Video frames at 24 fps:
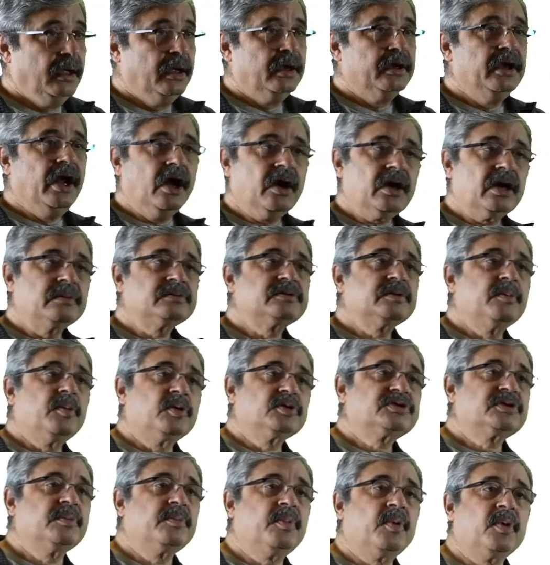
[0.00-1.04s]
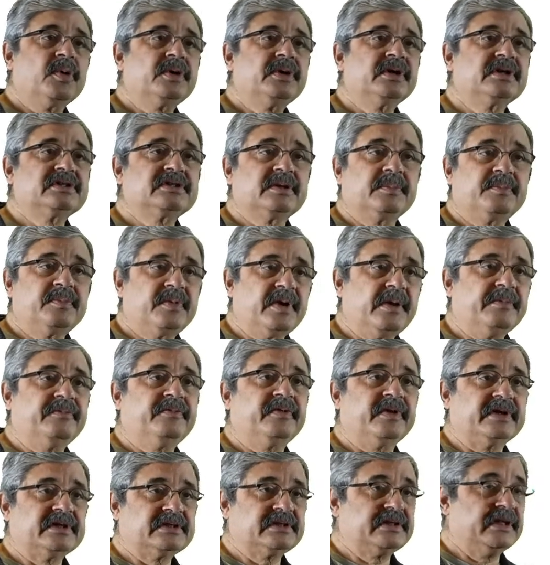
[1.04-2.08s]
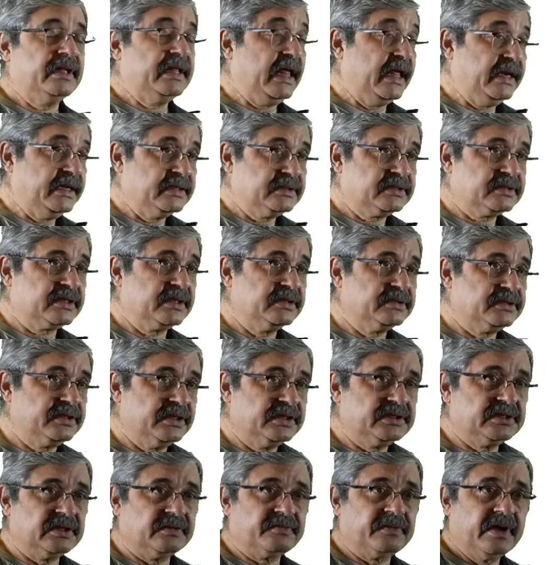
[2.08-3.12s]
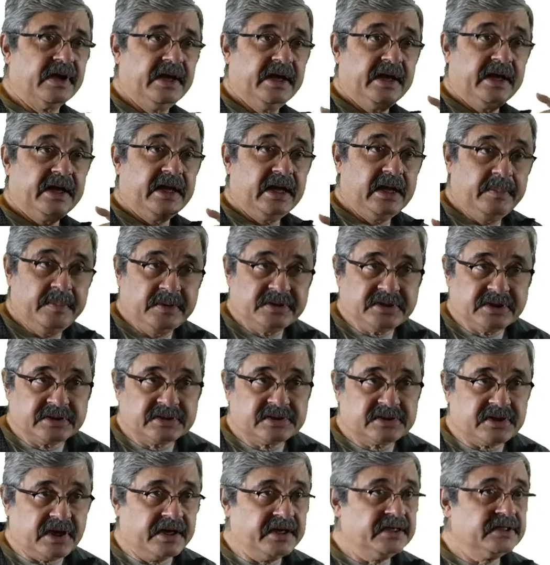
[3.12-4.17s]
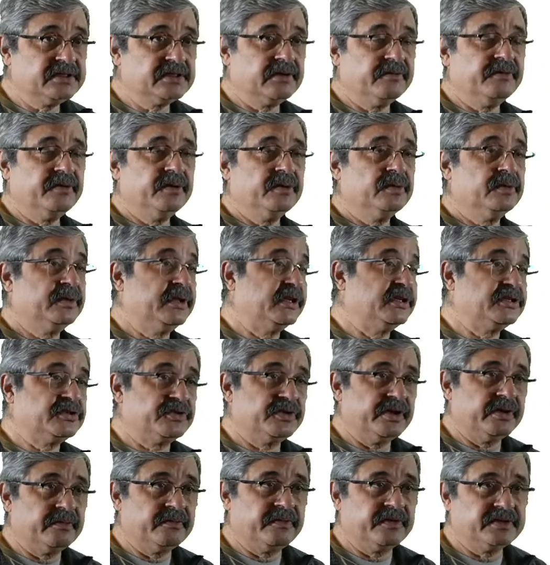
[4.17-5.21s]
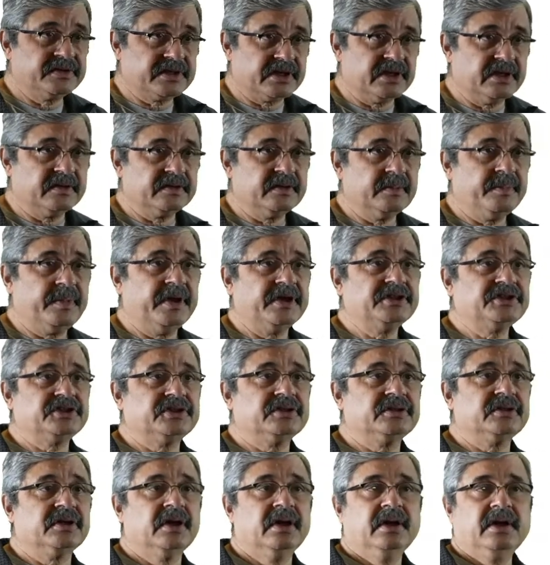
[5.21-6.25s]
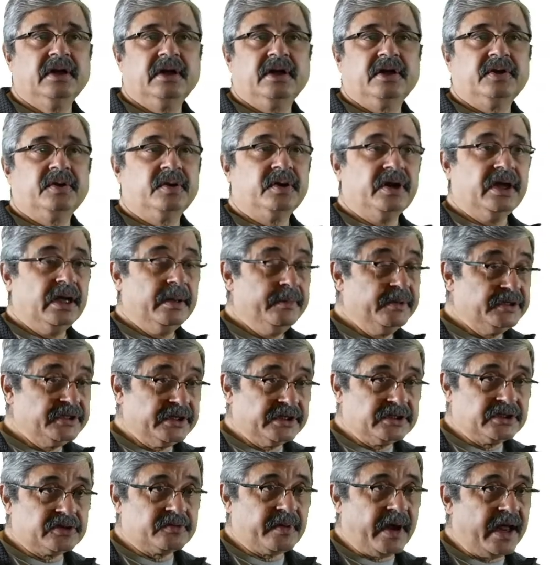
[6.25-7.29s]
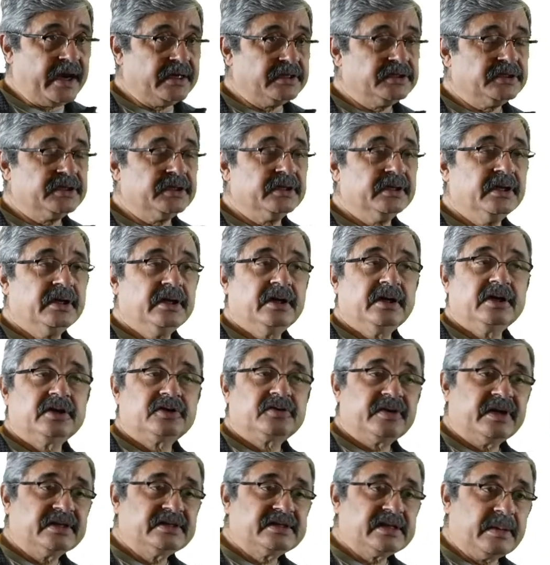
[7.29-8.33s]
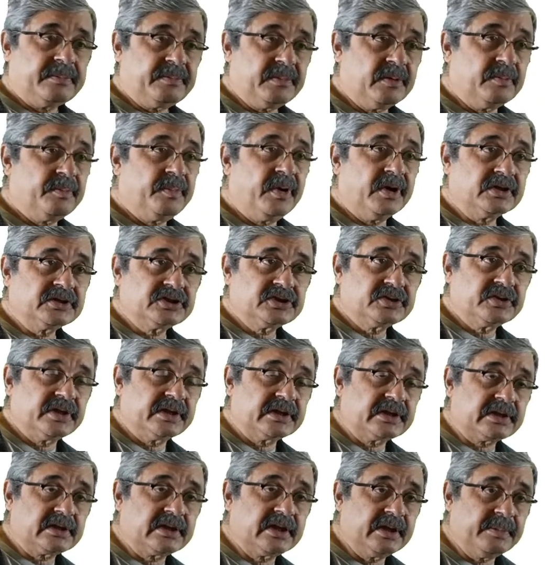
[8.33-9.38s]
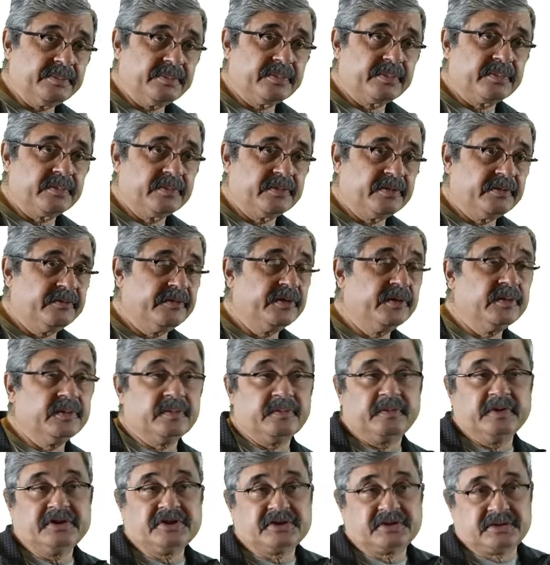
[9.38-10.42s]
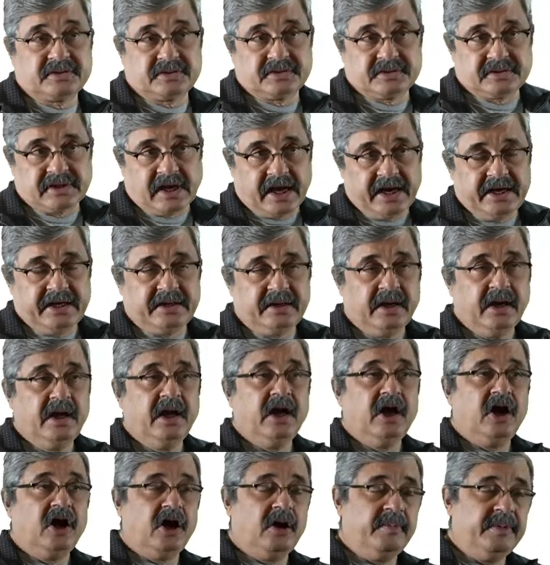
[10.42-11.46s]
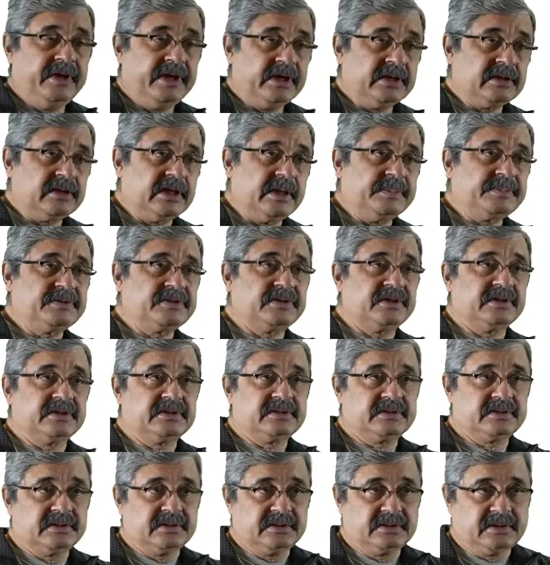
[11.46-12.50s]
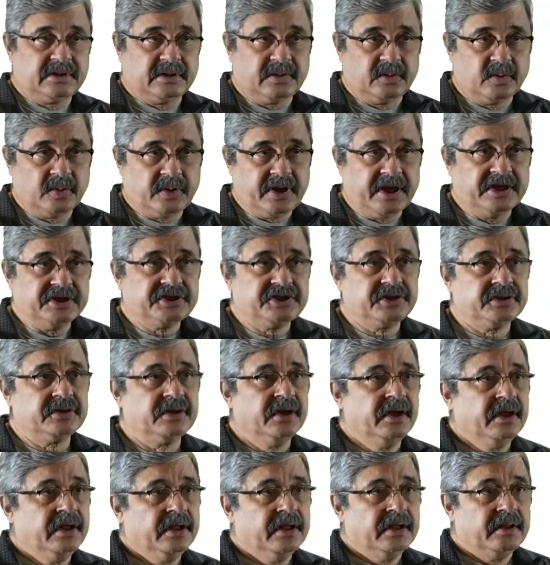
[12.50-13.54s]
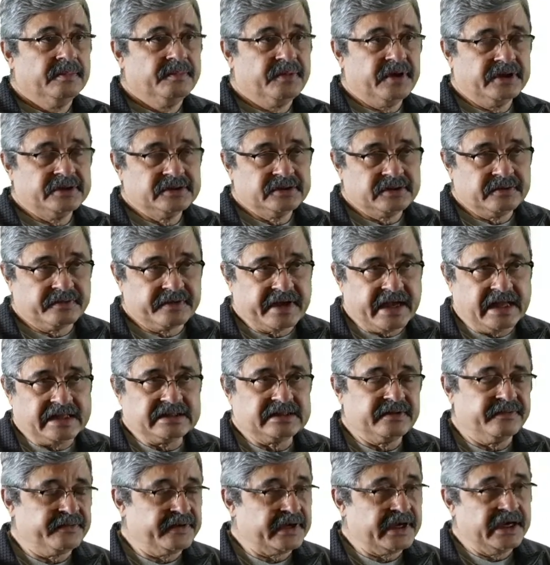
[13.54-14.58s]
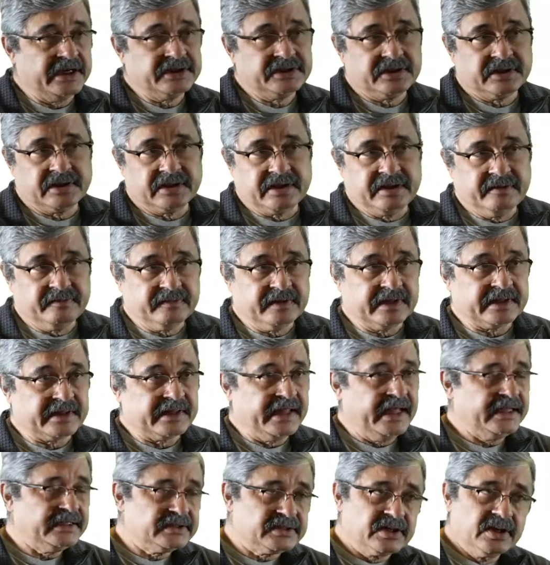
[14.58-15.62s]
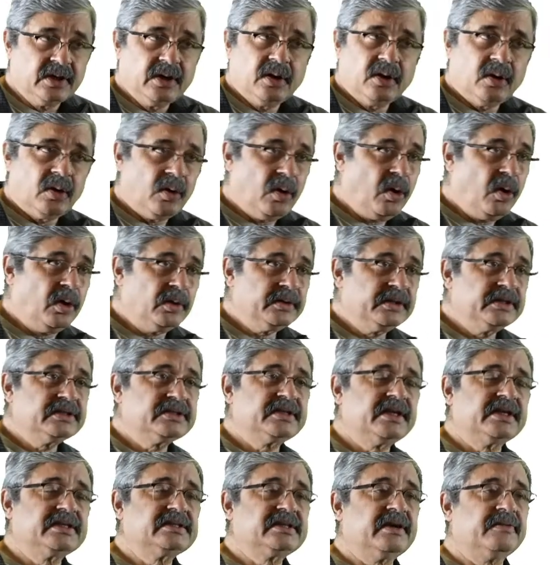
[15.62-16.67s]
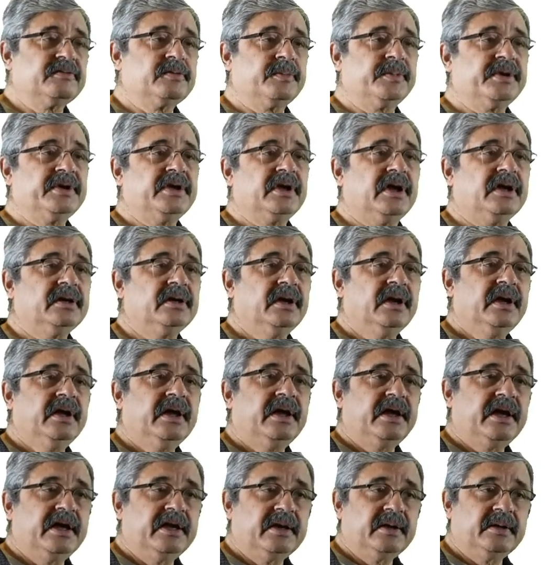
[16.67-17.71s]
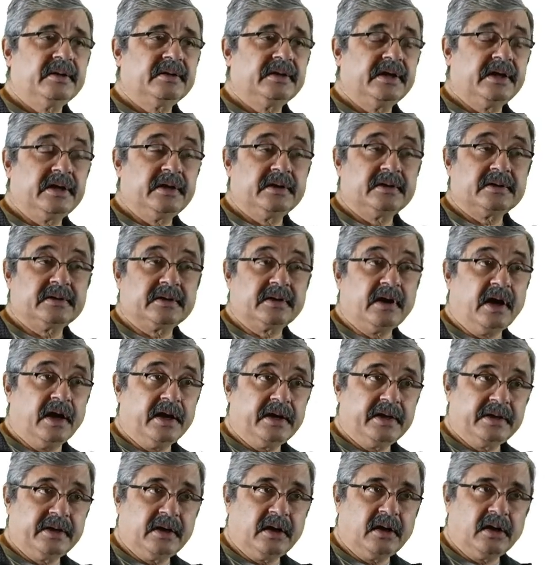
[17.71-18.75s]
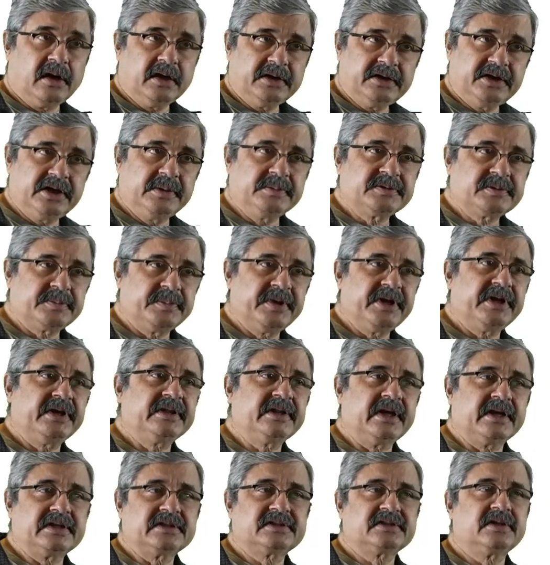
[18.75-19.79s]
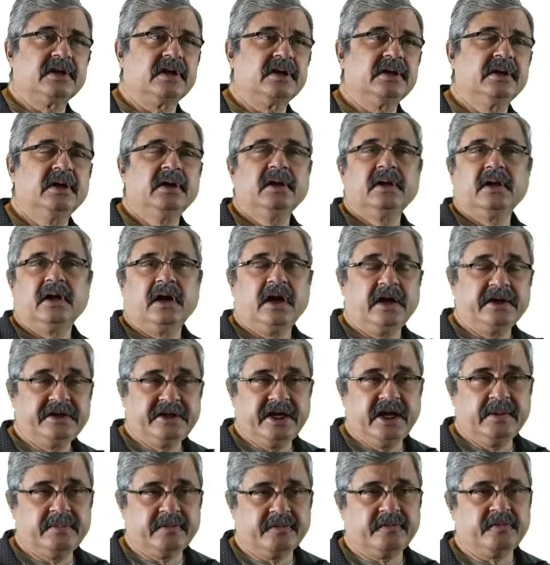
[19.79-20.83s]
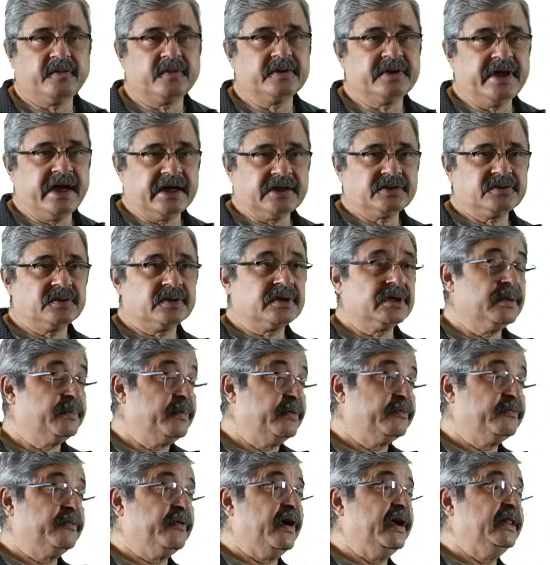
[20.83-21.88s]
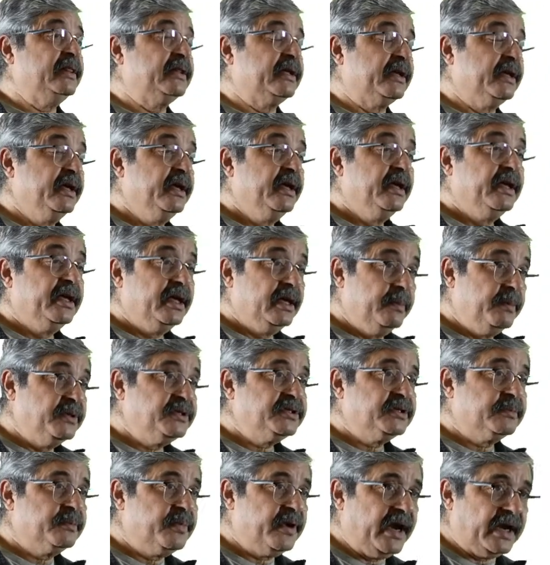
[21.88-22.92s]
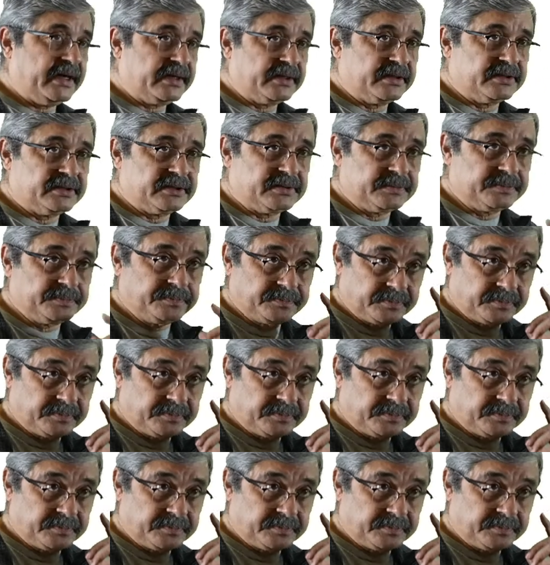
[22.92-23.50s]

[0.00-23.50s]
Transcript: Now comes the most important, is the prep phase. That consists of imaging studies review, history and physical of the patient, imaging strategy, transseptal puncture and clip review, which side, how many clips, the location, presence of calcification, leaflet lengths. All these things have to be done in a heart teams meeting that is done a day before the actual clip. And finally, imaging practice.